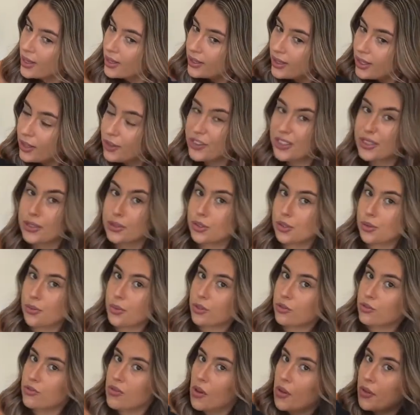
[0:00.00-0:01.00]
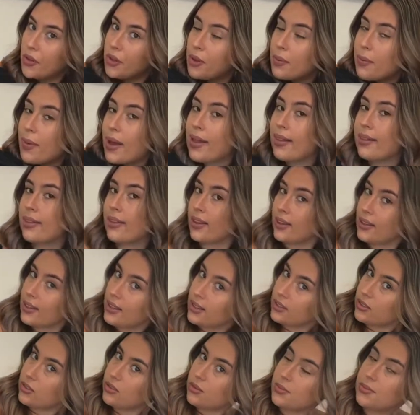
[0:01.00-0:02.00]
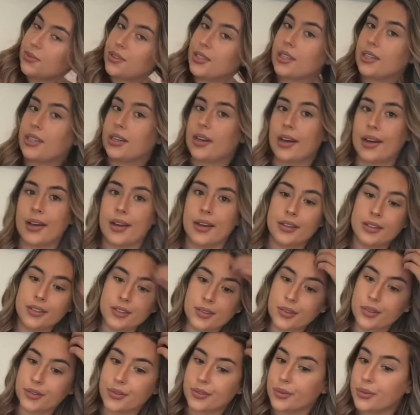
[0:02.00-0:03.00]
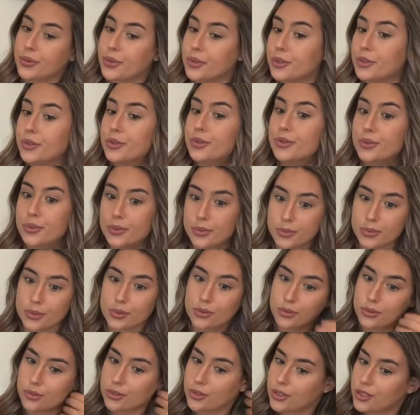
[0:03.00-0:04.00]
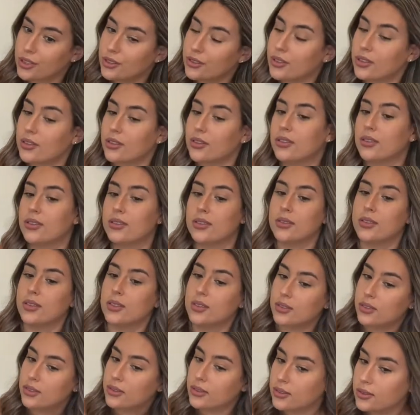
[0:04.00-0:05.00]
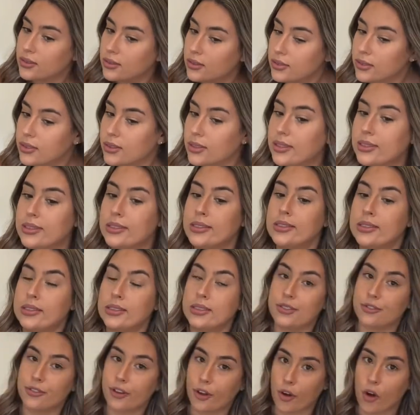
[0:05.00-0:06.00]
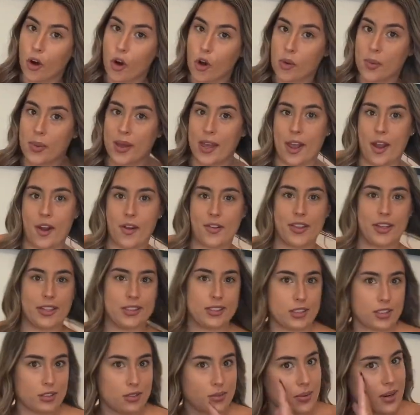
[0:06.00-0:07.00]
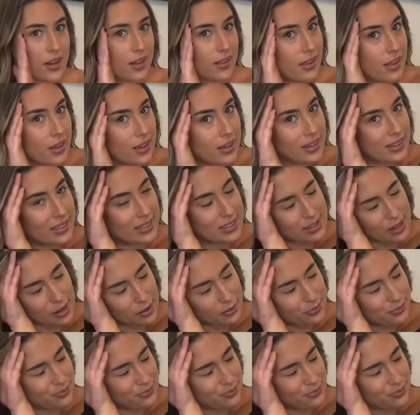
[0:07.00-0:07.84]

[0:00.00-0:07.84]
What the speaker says: I don't like too much volume. I like it to be kind of almost straight. Like I didn't even curl my hair. That's just what I like. So,